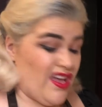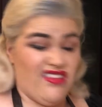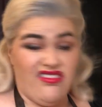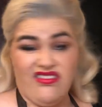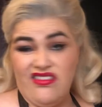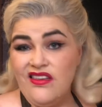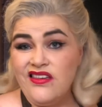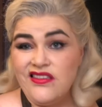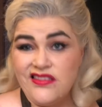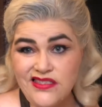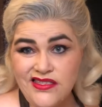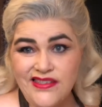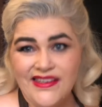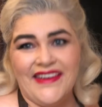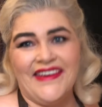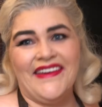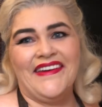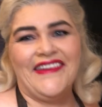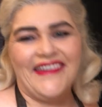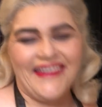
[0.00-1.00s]
this
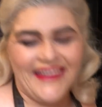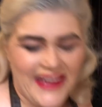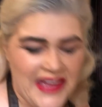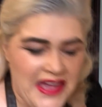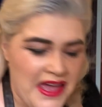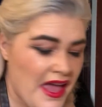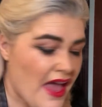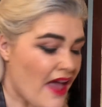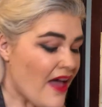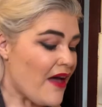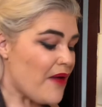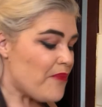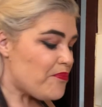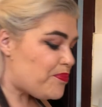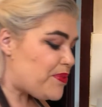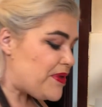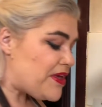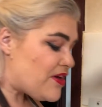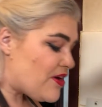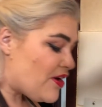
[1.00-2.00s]

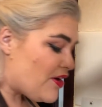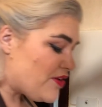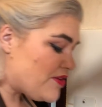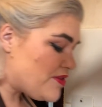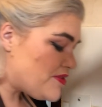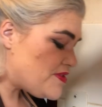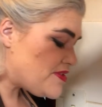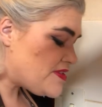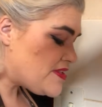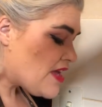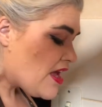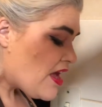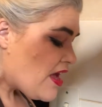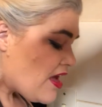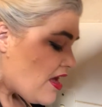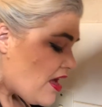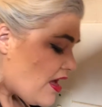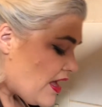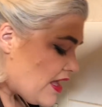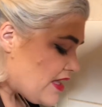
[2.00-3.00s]
because
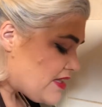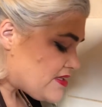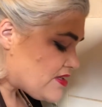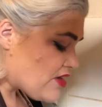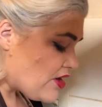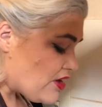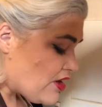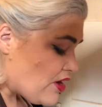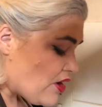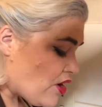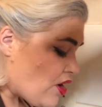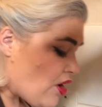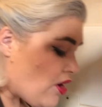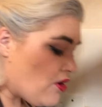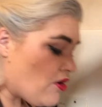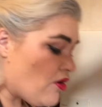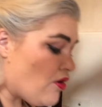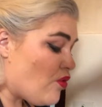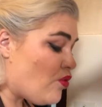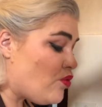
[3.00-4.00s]
it's going to
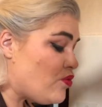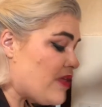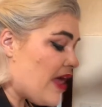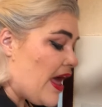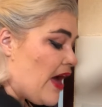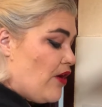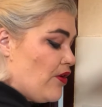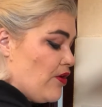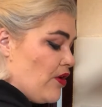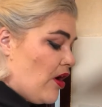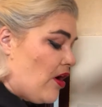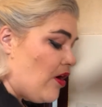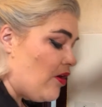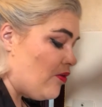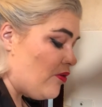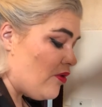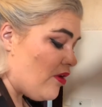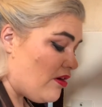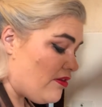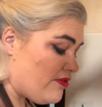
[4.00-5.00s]
cook all the
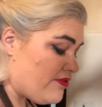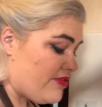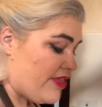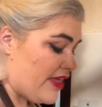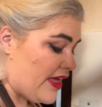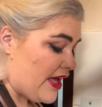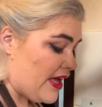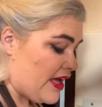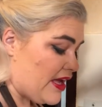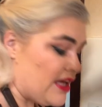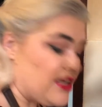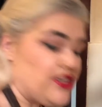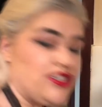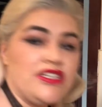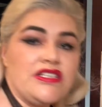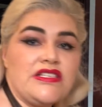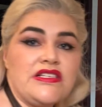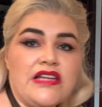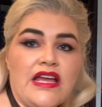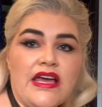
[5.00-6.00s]
alcohol off there and
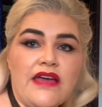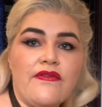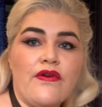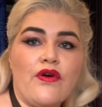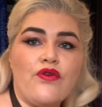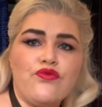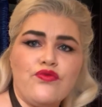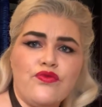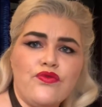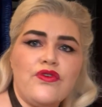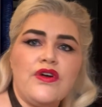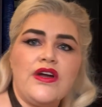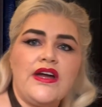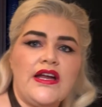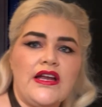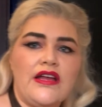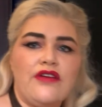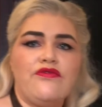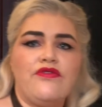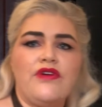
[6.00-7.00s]
just leave a
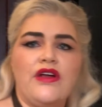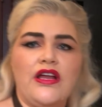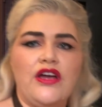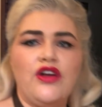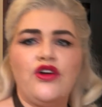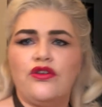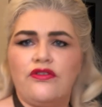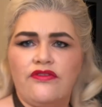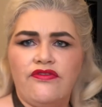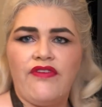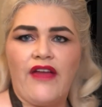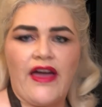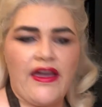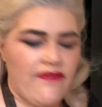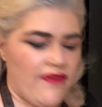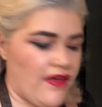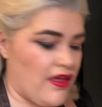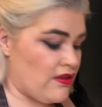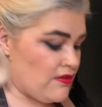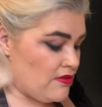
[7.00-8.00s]
really, really good
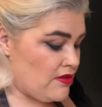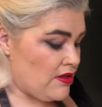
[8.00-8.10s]
flavour.